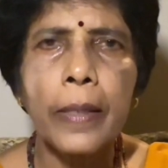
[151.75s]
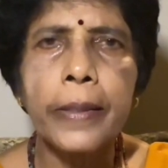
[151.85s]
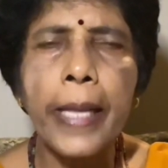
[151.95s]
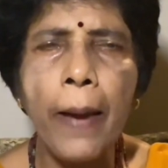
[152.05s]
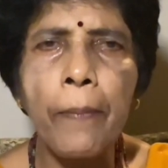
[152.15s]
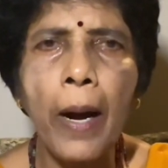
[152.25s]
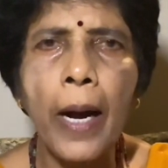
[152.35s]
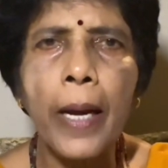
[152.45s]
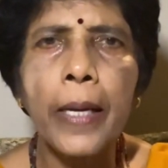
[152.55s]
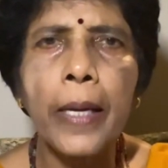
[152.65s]

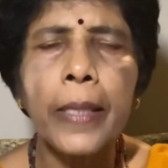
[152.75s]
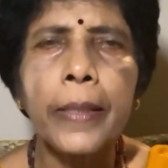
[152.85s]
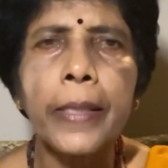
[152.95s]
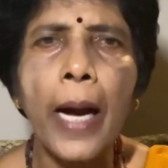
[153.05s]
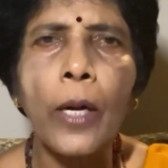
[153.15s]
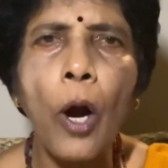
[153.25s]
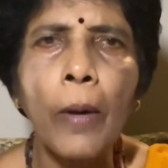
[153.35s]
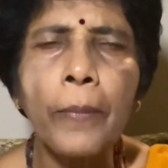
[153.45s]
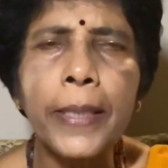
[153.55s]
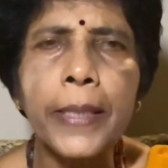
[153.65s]
Thereby, they are
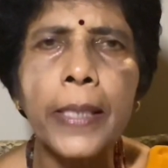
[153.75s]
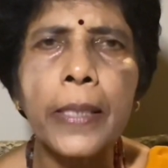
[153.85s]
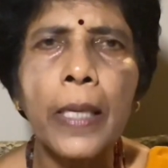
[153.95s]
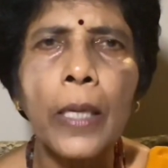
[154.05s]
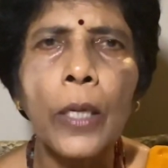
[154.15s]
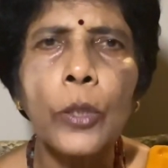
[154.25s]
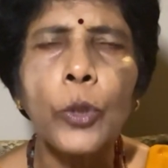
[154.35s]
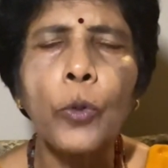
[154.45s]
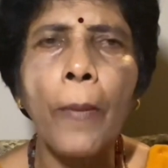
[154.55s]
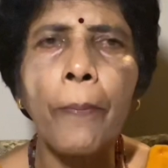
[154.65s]
committed
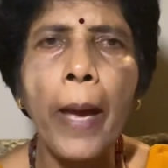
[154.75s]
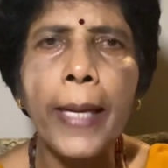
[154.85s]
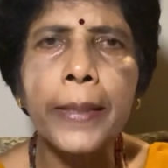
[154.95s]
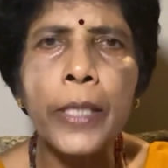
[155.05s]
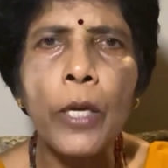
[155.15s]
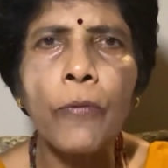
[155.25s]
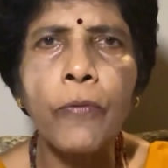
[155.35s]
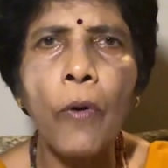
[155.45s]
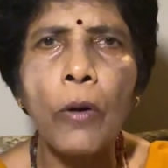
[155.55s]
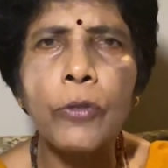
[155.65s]
to a pattern of
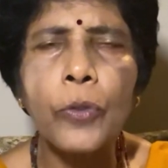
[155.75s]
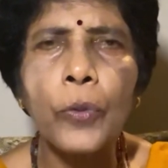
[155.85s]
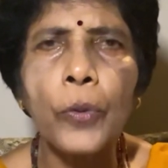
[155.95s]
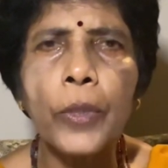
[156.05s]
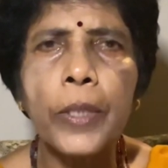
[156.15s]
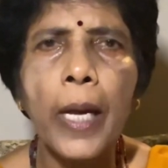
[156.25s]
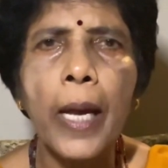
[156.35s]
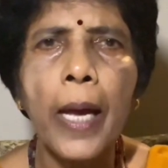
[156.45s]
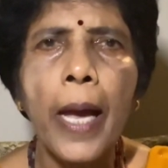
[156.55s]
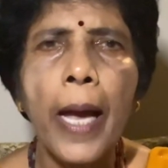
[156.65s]
falsehood
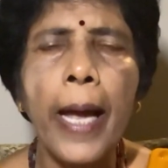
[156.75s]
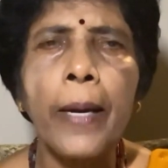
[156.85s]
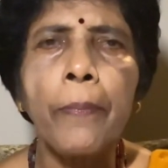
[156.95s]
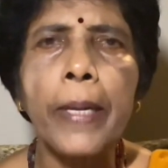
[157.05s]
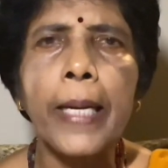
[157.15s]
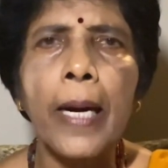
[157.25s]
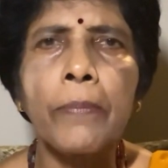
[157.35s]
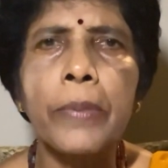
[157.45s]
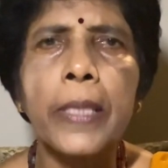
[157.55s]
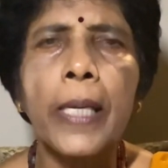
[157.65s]
and
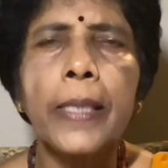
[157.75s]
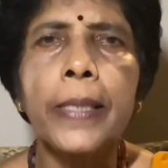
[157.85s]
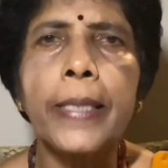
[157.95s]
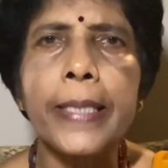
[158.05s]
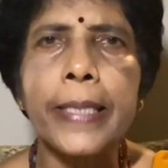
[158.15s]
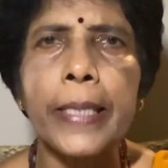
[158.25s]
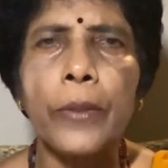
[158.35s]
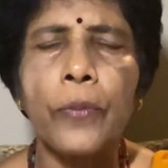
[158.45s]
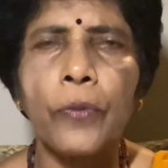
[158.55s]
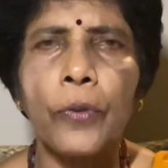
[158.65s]
becomes
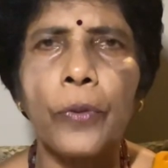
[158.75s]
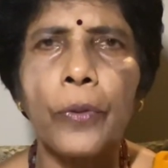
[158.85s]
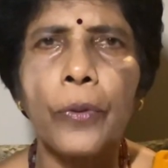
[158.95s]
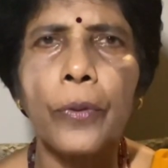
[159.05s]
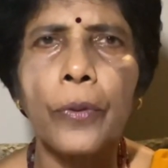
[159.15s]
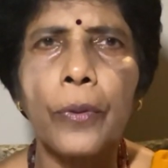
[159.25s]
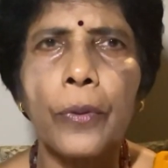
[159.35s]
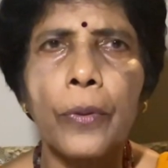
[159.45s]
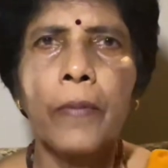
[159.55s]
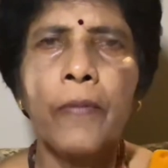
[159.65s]
deceitful.
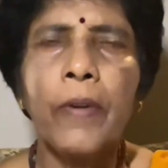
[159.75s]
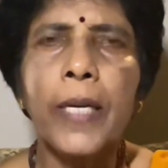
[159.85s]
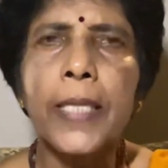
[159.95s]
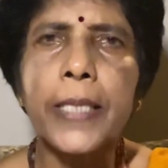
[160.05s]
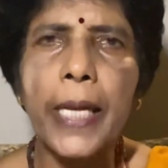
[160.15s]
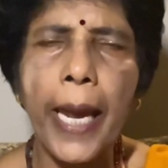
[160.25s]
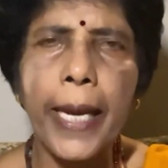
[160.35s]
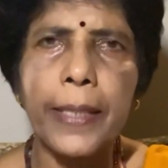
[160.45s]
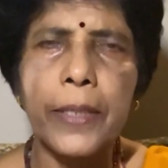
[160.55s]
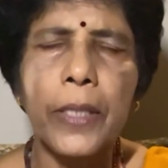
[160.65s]
Verse
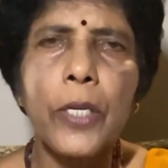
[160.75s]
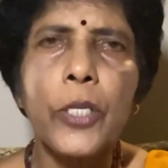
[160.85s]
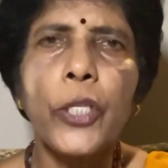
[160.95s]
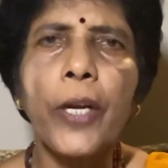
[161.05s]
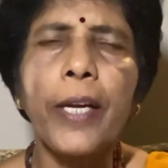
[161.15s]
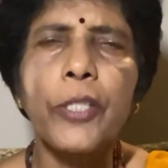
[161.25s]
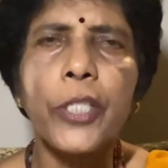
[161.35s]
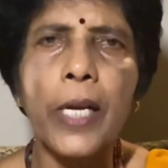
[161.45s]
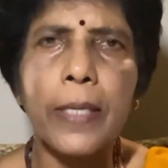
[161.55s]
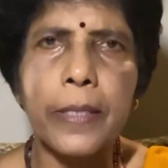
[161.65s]
8, Shri
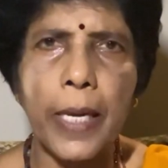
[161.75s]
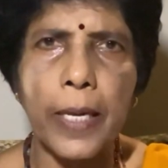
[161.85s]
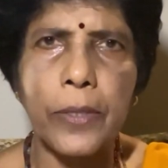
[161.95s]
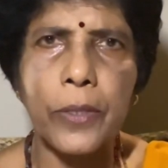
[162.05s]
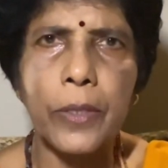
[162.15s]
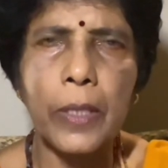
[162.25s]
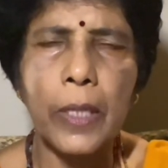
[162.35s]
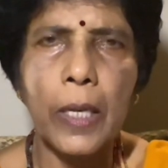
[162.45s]
Krishna says,